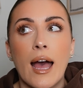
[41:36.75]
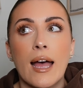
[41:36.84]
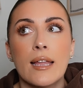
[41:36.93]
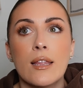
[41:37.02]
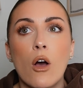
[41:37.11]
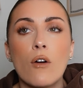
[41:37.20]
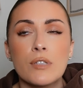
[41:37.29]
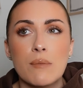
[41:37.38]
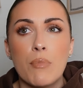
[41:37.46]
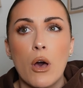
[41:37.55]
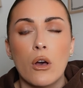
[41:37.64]
and
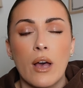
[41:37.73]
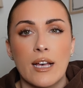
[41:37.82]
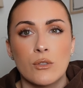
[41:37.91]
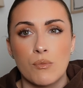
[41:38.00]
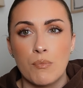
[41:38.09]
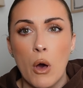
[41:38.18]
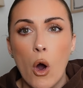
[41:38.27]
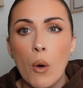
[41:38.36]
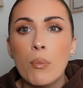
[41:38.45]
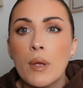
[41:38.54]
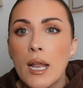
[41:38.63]
obviously podcasts were
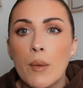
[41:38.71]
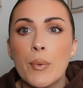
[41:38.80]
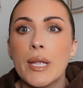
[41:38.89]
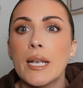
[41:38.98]
popular,